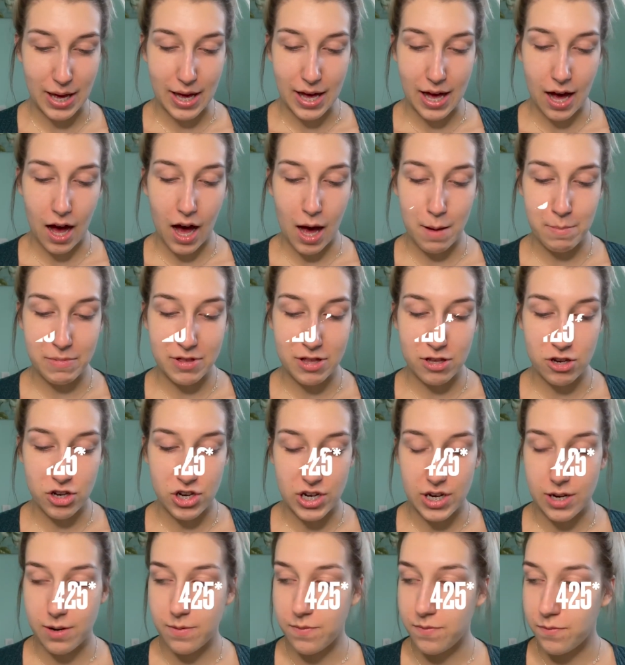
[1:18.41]
I'm in the
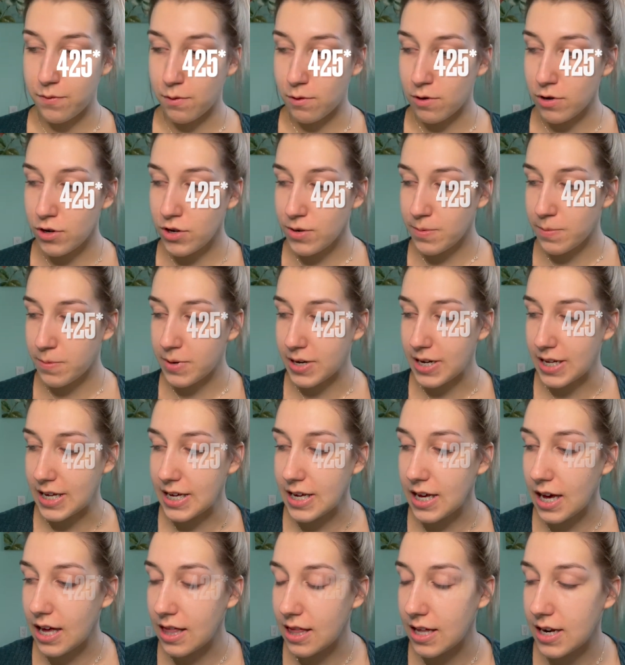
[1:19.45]
shade 420,
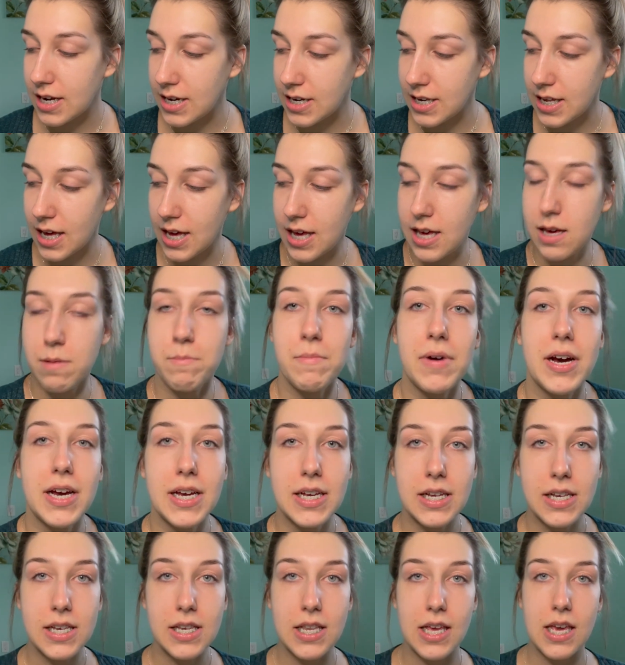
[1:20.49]
and then I take my
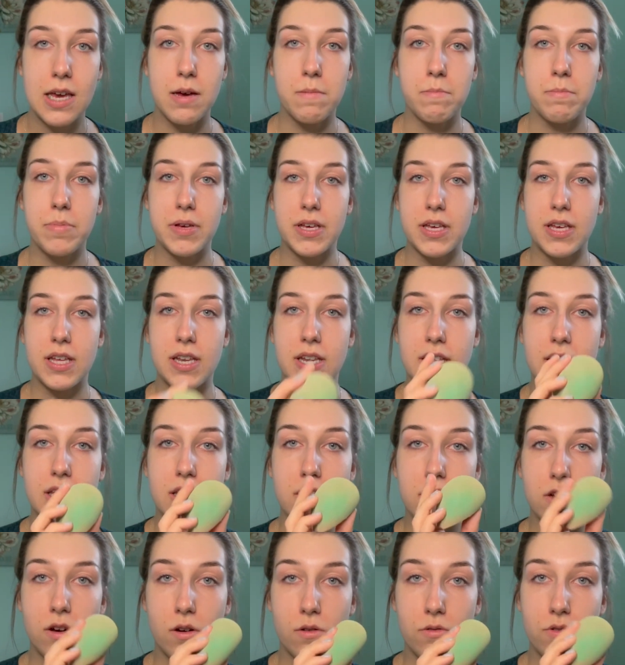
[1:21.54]
Dampen
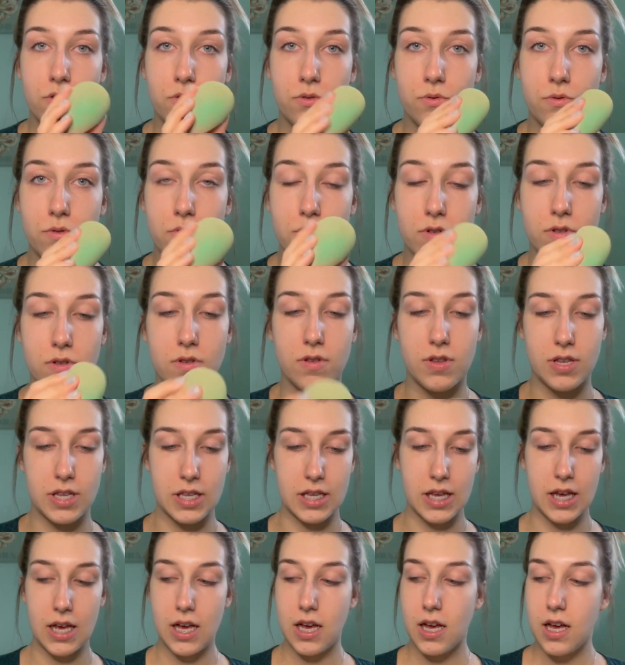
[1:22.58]
Ego Tools
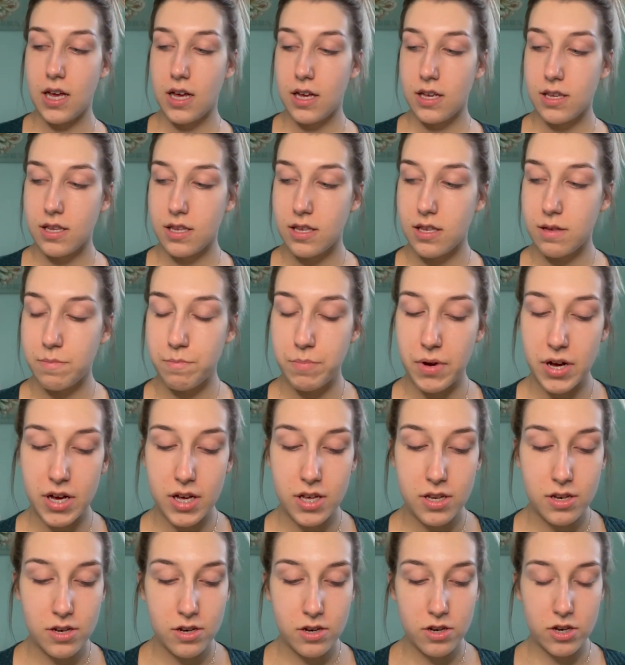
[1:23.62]

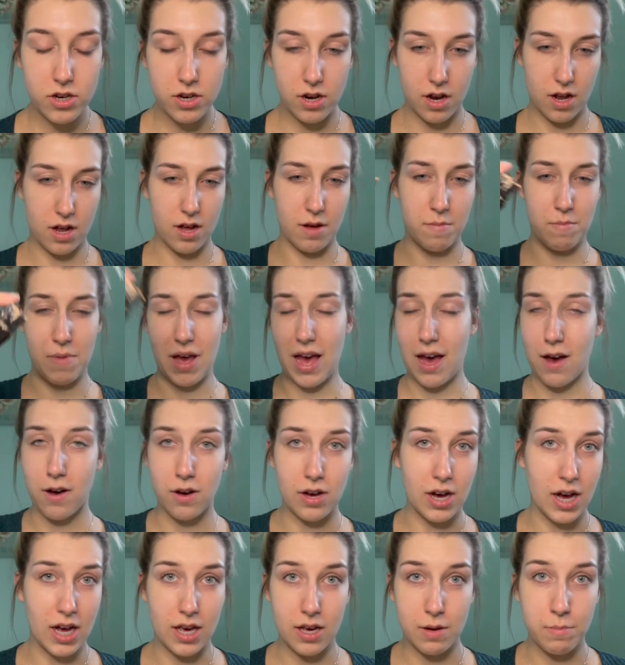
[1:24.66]
sponge. How
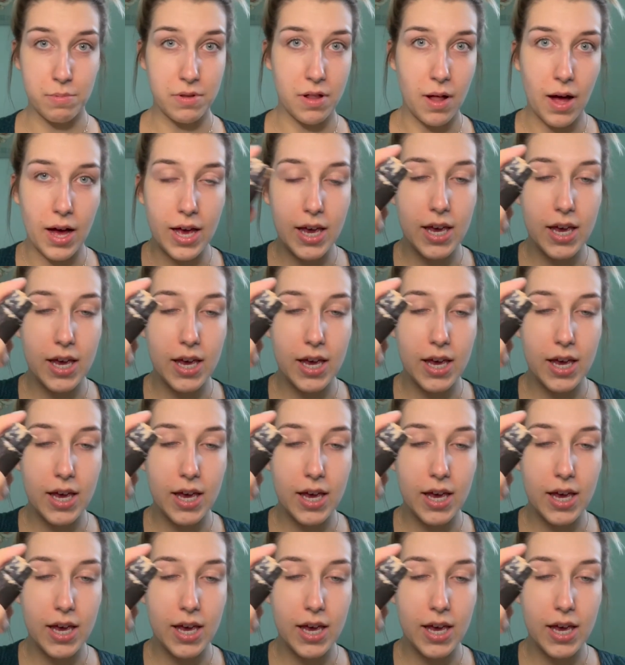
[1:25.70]
I apply it,